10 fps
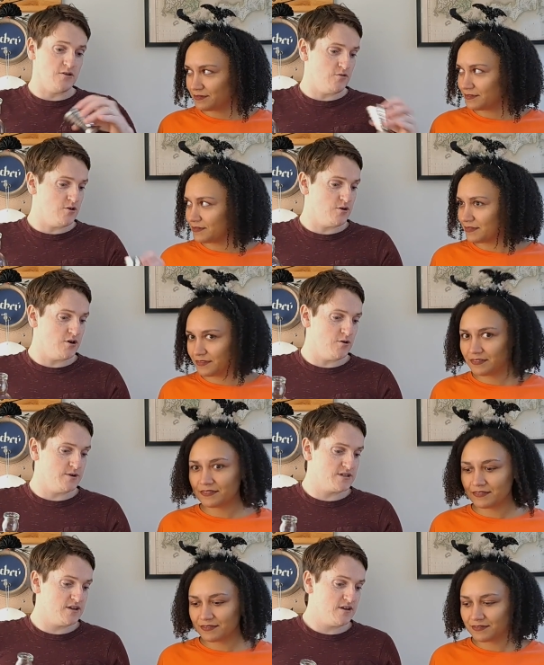Speaker 1: of our Roe & Co
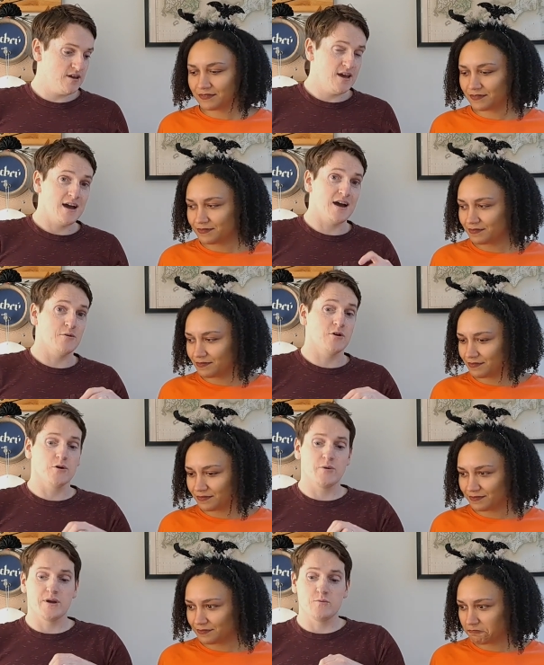whiskey, and we're
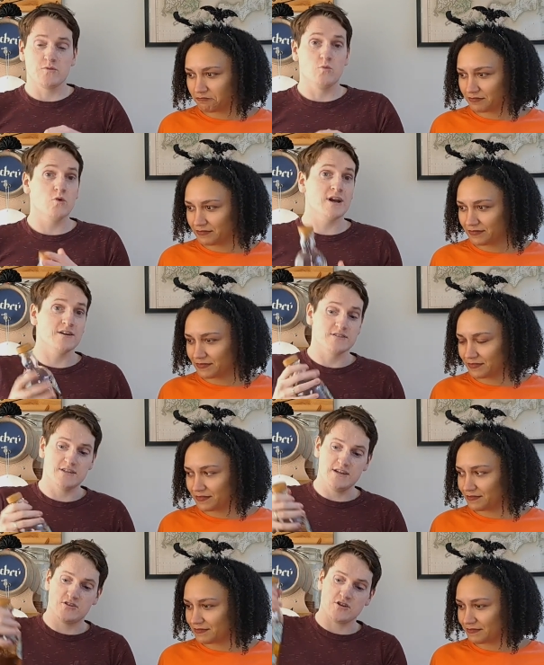gonna go in with one
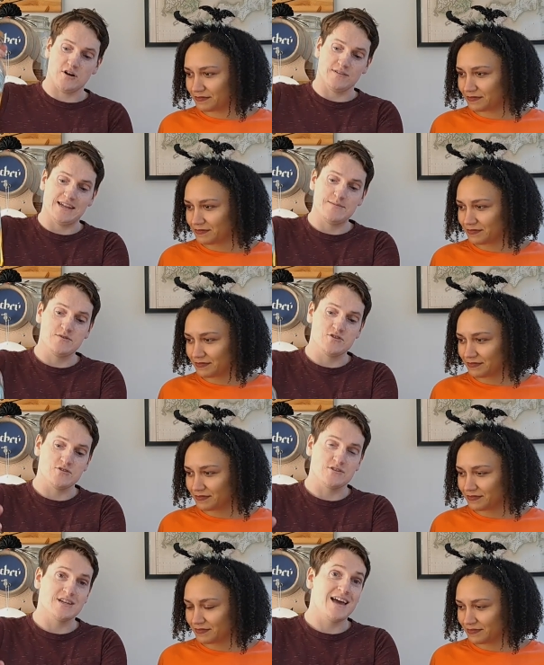ounce each of lemon
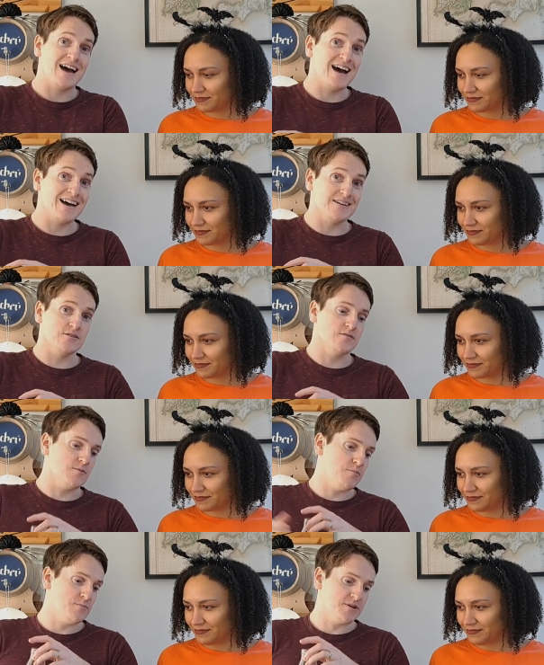juice and of
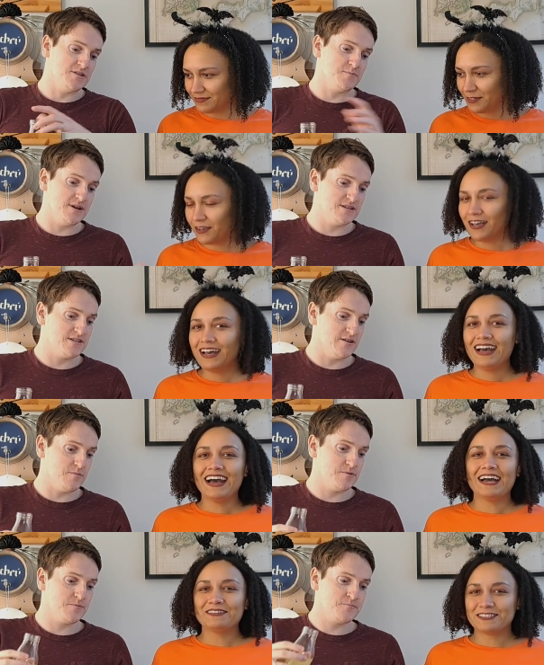our pumpkin spice
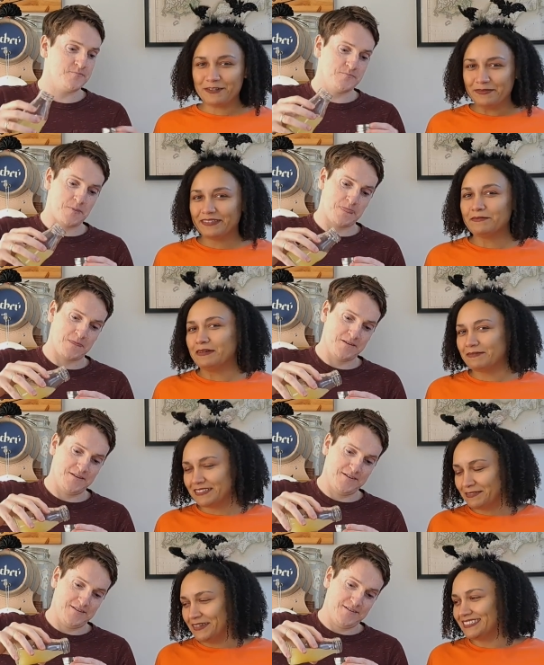syrup.
Speaker 2: I was hoping the
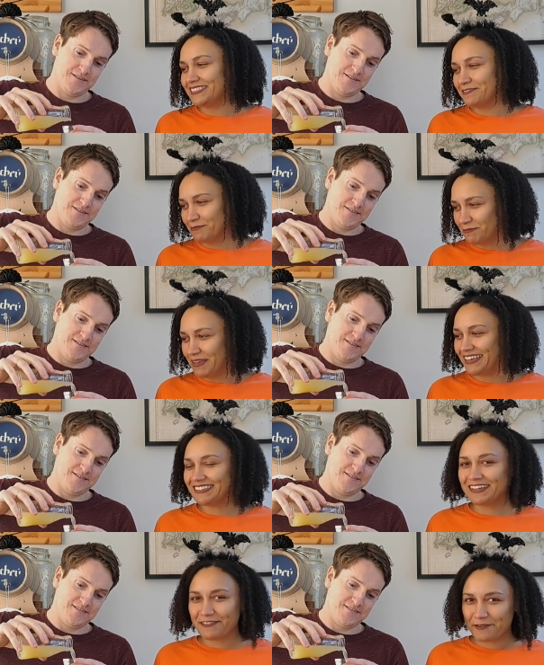pumpkin spice syrup would make
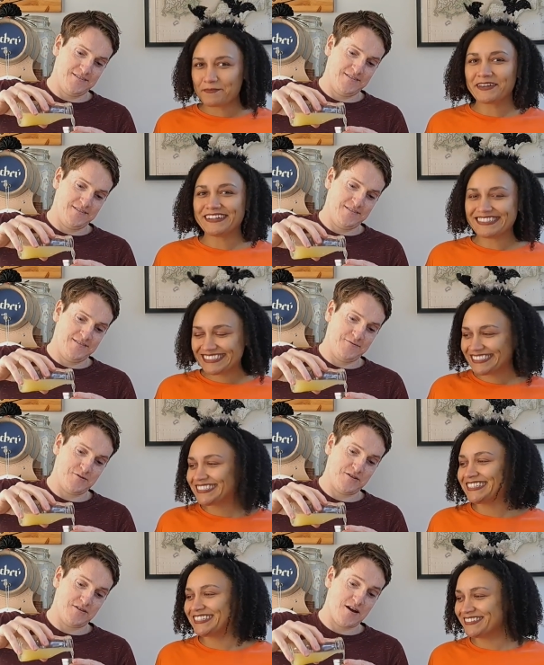another appearance.
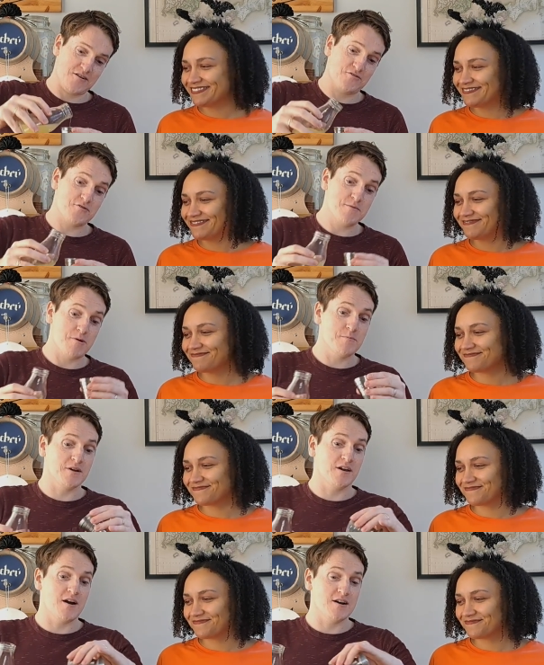Well,
Speaker 1: there are three pumpkin